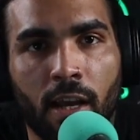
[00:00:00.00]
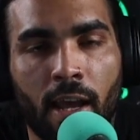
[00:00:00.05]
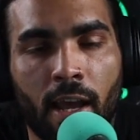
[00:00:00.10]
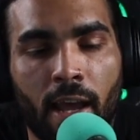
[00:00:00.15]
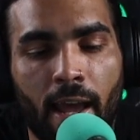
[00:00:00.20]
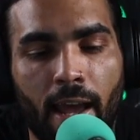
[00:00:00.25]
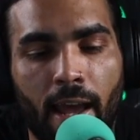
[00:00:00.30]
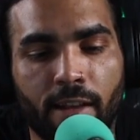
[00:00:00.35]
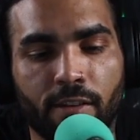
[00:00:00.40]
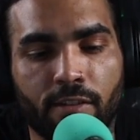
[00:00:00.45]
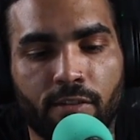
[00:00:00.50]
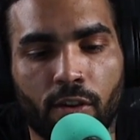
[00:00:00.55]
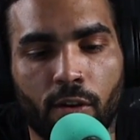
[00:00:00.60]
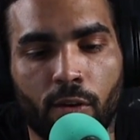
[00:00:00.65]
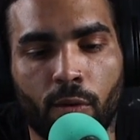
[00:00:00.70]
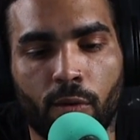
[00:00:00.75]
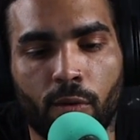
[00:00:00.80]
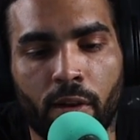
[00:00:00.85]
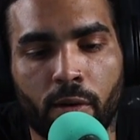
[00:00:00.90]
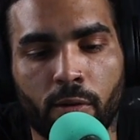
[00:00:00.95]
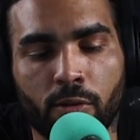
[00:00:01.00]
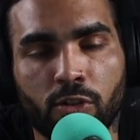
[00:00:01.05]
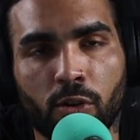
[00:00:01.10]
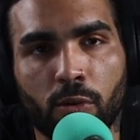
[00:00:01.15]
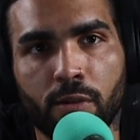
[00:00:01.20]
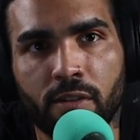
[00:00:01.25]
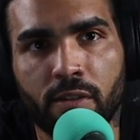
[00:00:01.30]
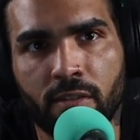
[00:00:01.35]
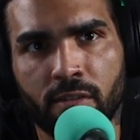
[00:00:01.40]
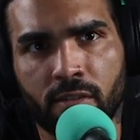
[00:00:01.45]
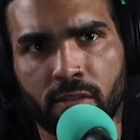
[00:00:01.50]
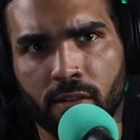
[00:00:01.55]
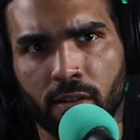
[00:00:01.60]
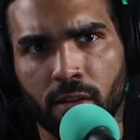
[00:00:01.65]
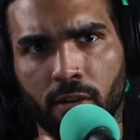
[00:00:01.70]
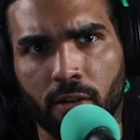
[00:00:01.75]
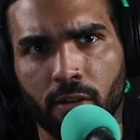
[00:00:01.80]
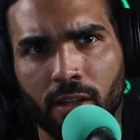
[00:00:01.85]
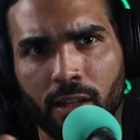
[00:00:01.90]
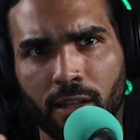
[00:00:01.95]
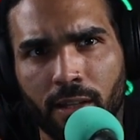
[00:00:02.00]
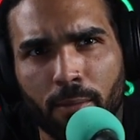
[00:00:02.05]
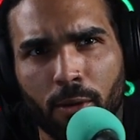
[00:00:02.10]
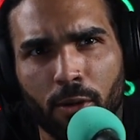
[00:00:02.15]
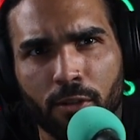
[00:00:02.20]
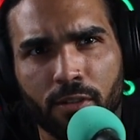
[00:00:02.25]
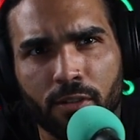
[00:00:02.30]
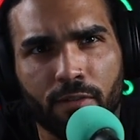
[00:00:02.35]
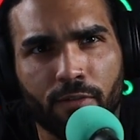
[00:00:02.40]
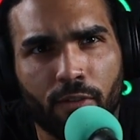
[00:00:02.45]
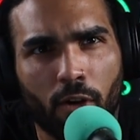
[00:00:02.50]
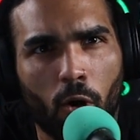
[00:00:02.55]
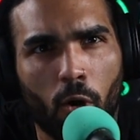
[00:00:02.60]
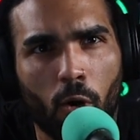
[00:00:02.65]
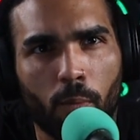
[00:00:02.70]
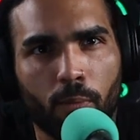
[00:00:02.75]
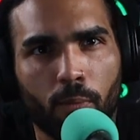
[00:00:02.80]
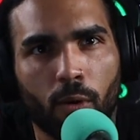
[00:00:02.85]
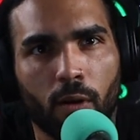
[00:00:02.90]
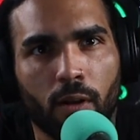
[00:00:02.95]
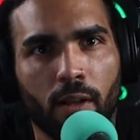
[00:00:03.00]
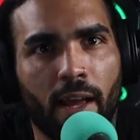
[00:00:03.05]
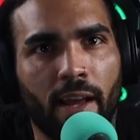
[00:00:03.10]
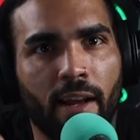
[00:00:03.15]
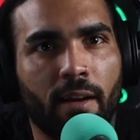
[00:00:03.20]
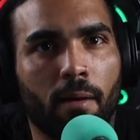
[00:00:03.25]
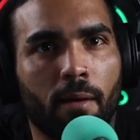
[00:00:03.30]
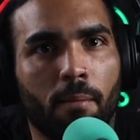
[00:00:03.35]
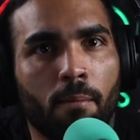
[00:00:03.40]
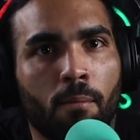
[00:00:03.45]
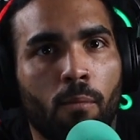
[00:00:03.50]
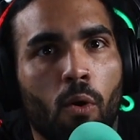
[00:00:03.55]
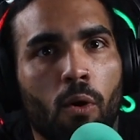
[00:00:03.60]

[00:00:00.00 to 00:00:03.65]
And so there was always these little glimmers of hope where like more